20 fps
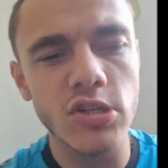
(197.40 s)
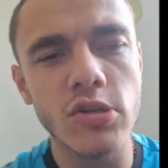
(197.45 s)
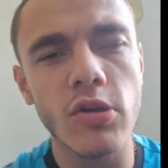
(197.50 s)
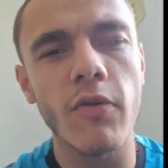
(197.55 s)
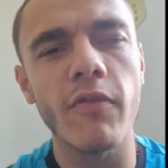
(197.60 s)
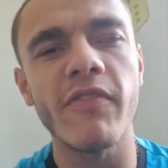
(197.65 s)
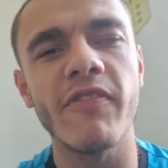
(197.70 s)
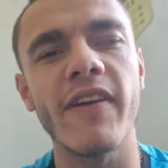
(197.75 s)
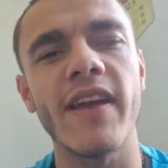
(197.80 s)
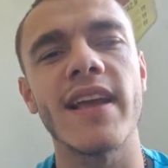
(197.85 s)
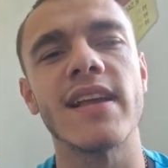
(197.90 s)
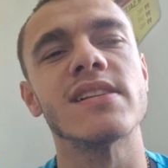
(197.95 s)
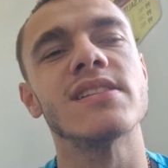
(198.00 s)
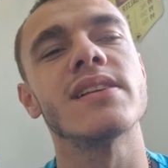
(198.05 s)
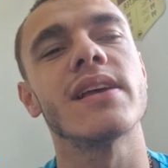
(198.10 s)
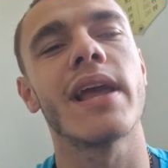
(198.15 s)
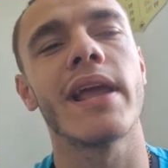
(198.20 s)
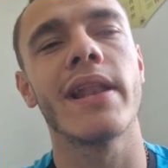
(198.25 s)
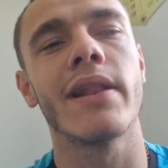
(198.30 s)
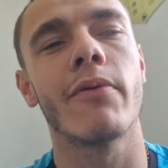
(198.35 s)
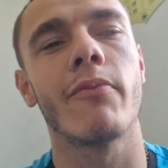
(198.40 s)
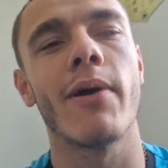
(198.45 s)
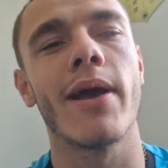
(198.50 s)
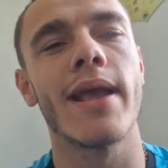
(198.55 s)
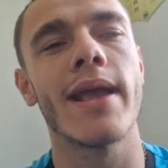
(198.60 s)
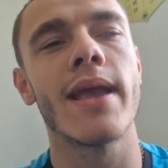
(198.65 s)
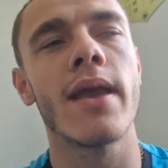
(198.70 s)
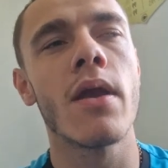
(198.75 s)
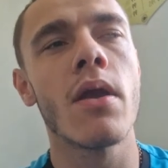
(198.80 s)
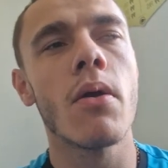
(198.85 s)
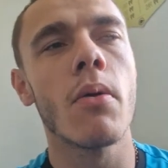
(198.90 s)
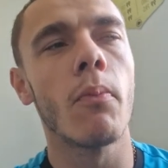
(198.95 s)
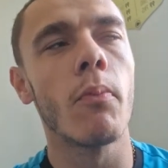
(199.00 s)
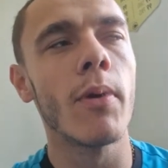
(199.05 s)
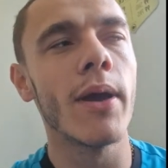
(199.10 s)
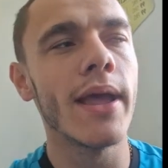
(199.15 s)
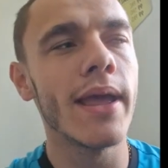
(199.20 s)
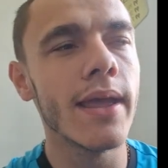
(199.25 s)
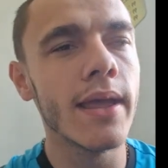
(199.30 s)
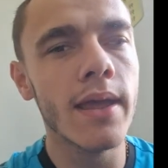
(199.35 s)
good things in the week.
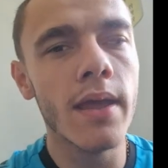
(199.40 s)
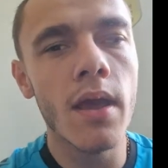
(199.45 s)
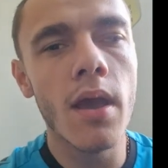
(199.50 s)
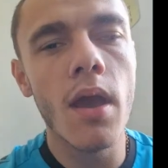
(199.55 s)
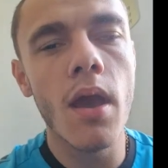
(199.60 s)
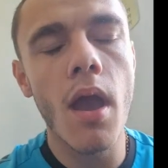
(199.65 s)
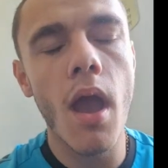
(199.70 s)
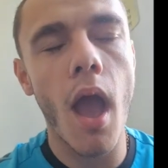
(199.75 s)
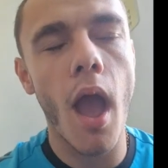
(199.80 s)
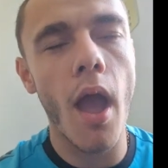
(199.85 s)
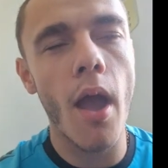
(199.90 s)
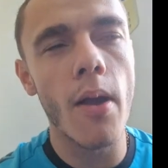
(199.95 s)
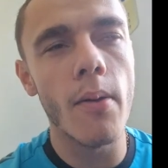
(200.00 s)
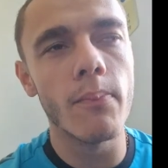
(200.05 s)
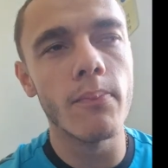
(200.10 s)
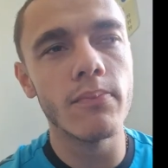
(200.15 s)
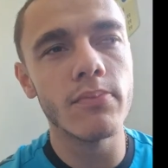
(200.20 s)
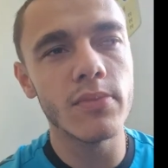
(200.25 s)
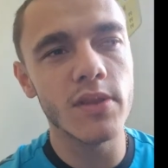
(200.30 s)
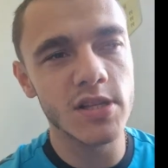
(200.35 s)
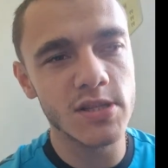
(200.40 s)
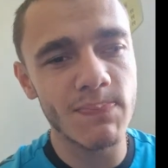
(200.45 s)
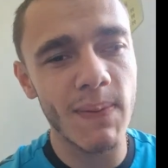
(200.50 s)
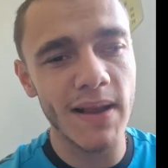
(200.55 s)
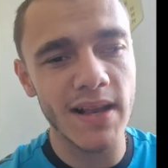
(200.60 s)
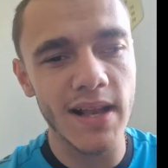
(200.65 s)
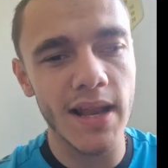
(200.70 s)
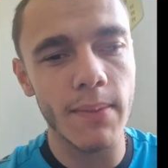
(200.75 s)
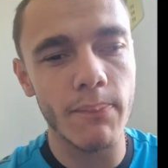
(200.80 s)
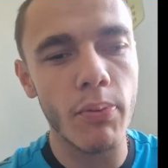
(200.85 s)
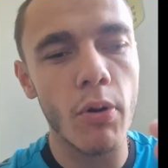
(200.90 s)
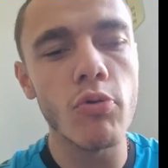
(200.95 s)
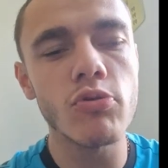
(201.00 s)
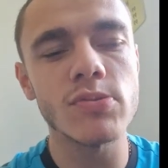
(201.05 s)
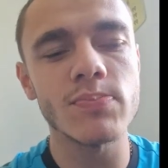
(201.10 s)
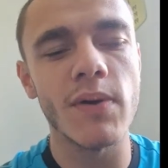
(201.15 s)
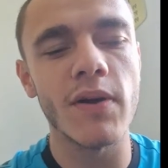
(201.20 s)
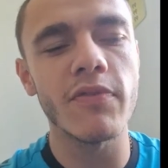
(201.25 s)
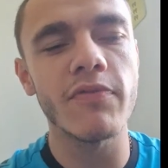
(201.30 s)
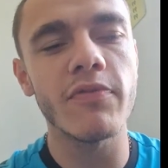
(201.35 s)
Especially at
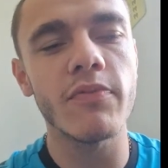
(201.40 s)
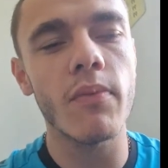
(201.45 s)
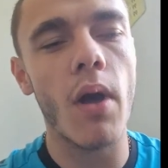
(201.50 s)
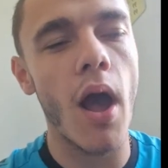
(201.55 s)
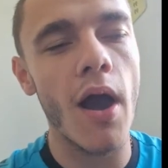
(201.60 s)
Portsmouth,